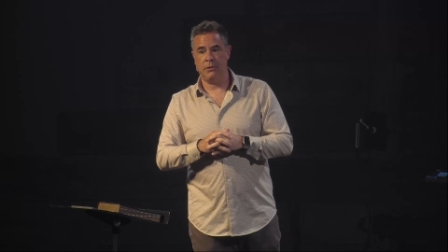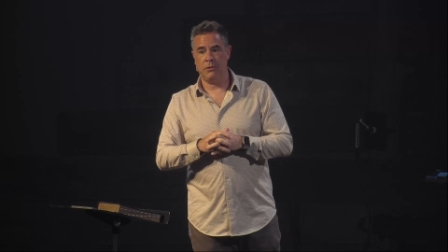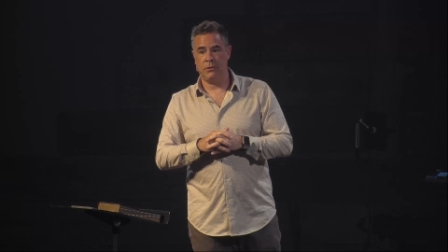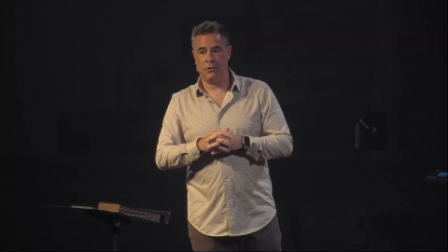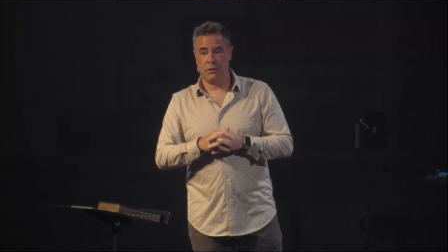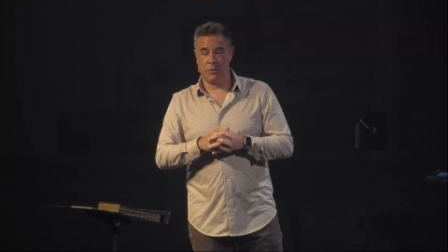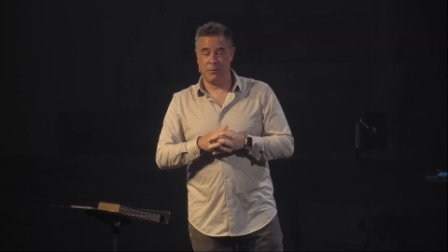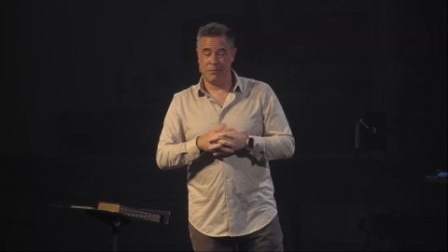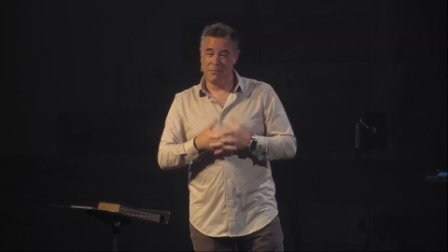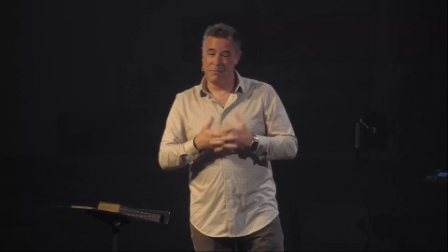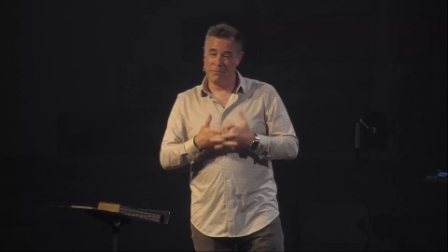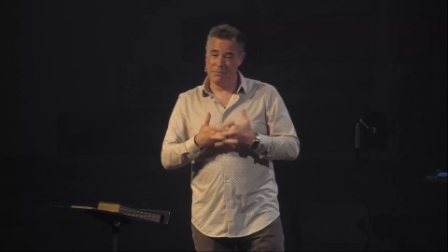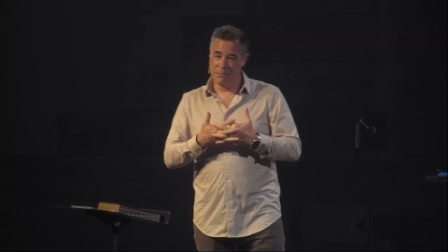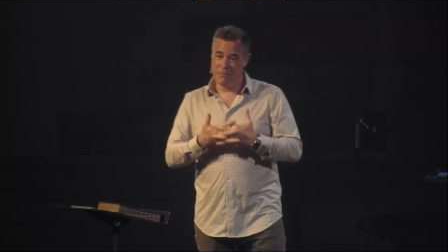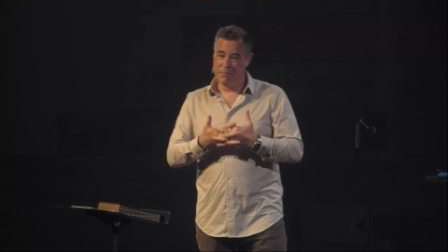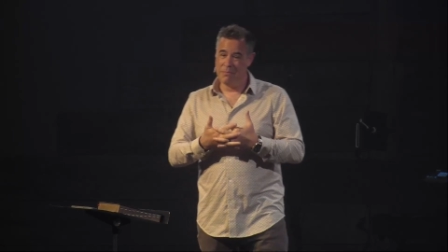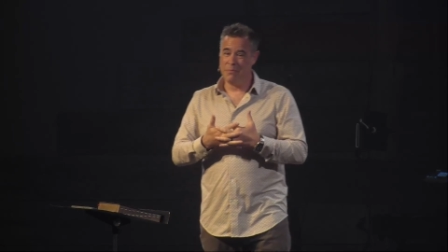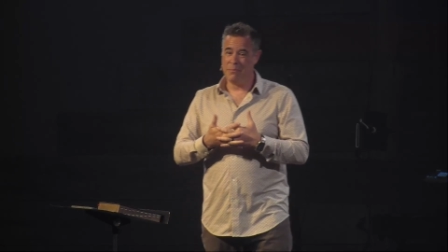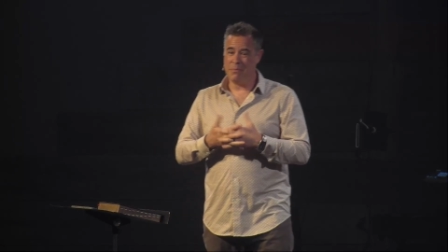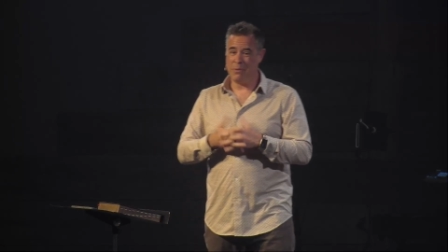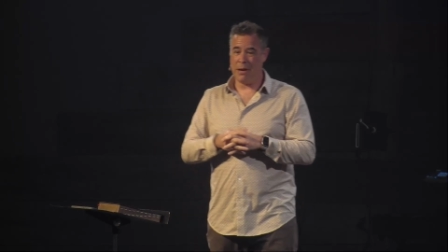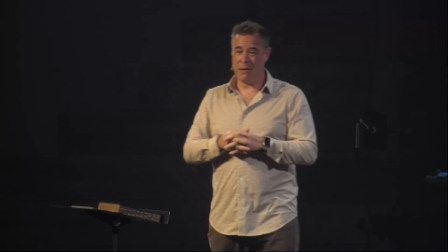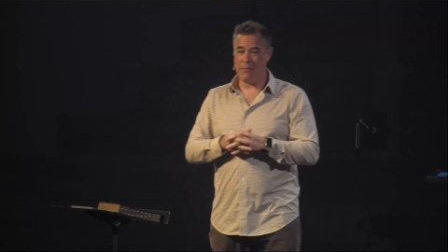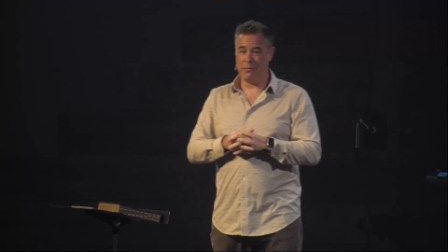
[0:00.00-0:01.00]
you should
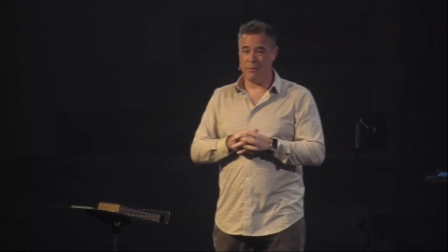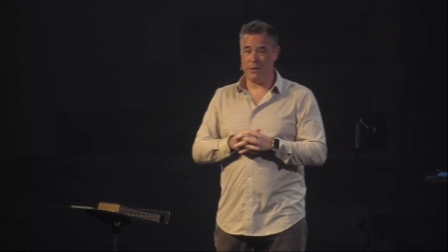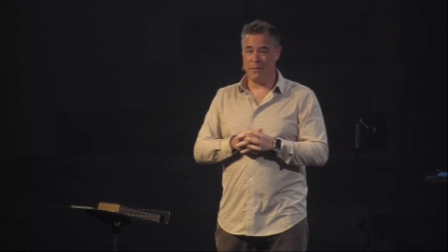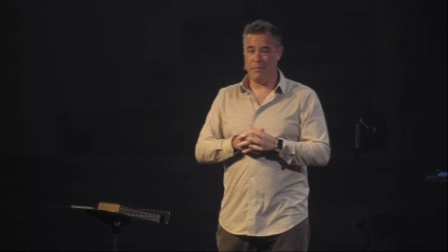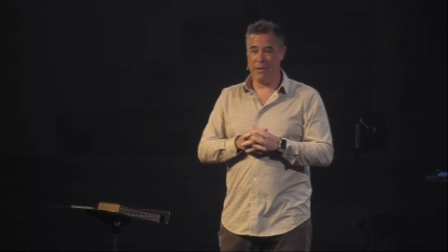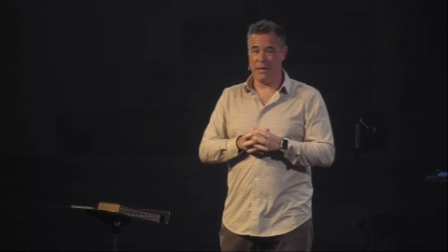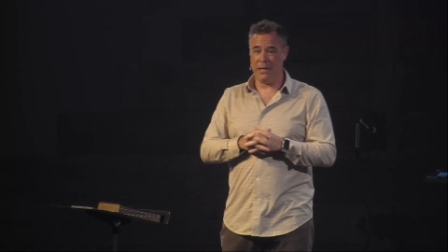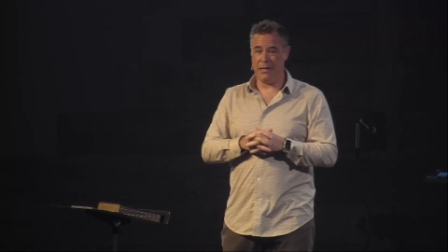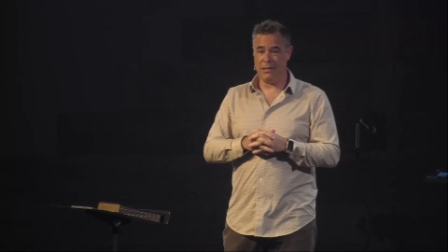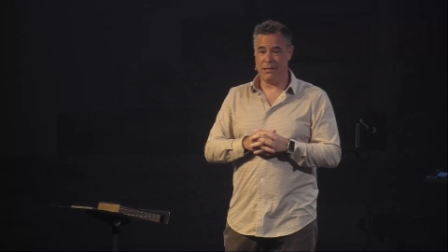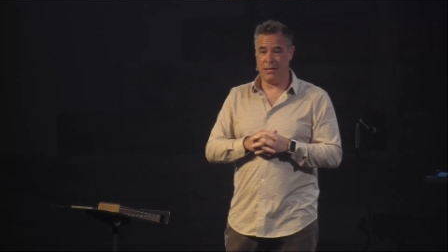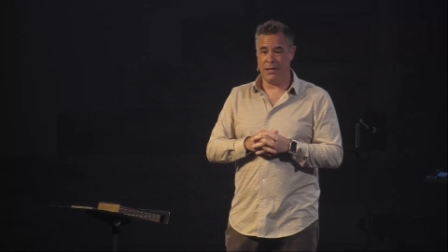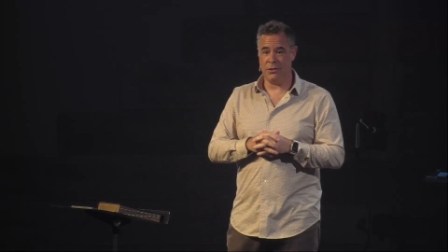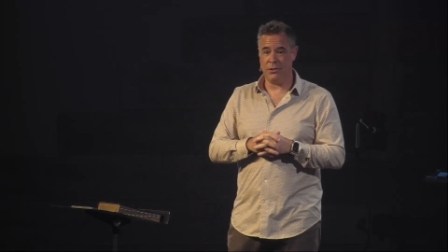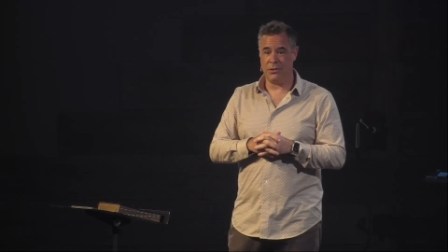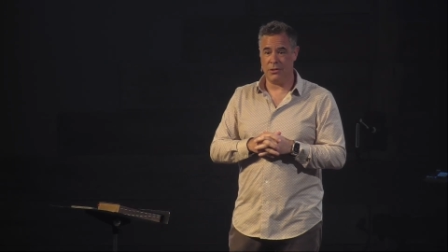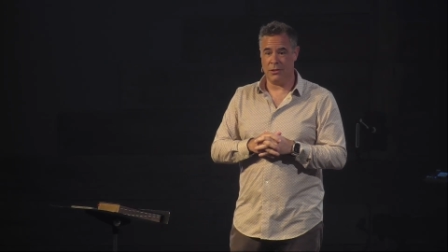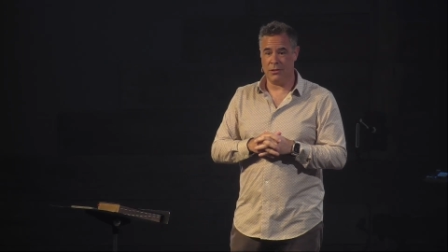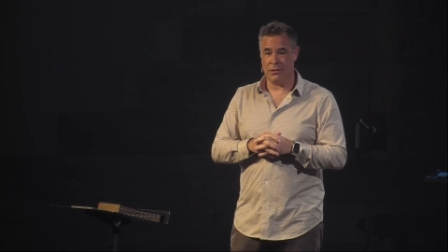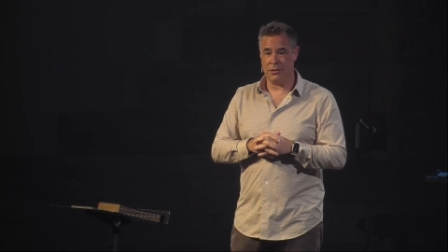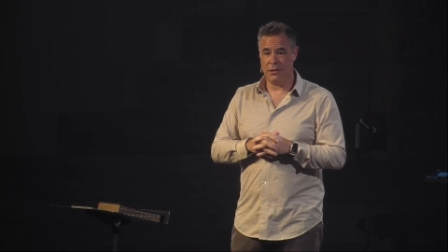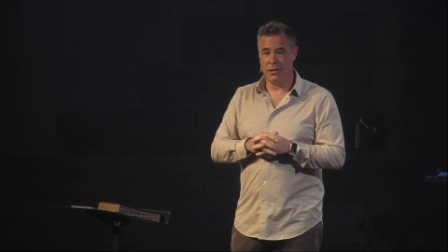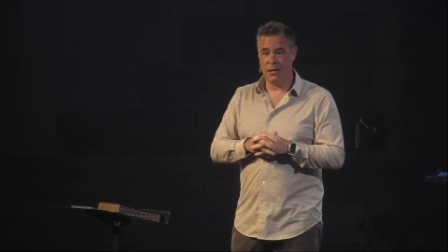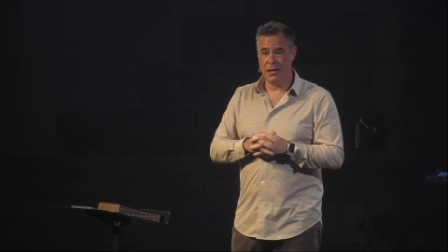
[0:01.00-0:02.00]
probably pay
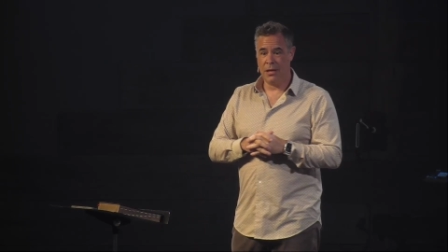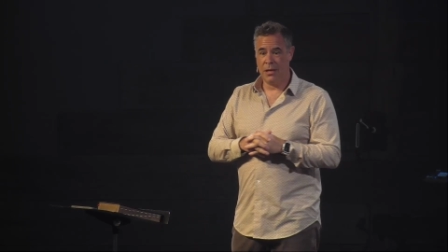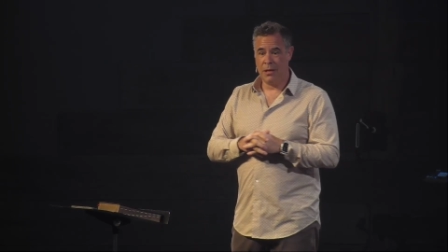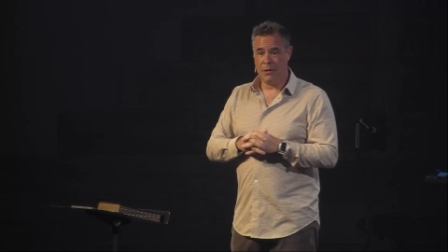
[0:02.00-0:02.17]
attention.